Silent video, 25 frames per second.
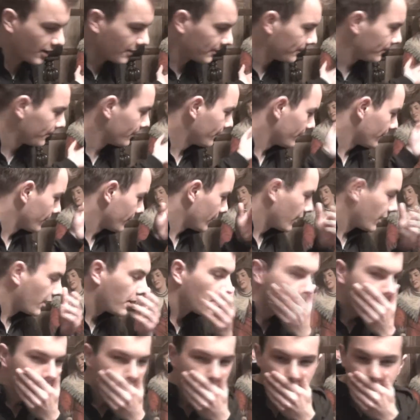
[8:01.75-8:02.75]
We
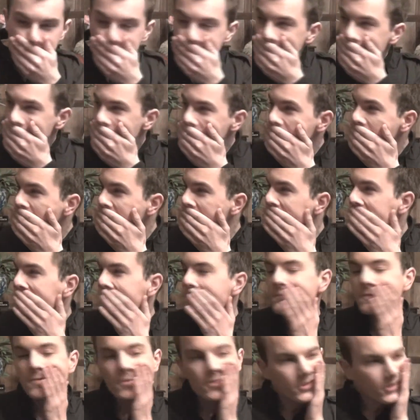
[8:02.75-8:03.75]
were in the
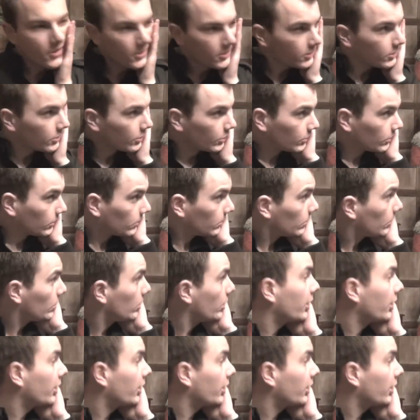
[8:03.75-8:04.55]
little chair room, just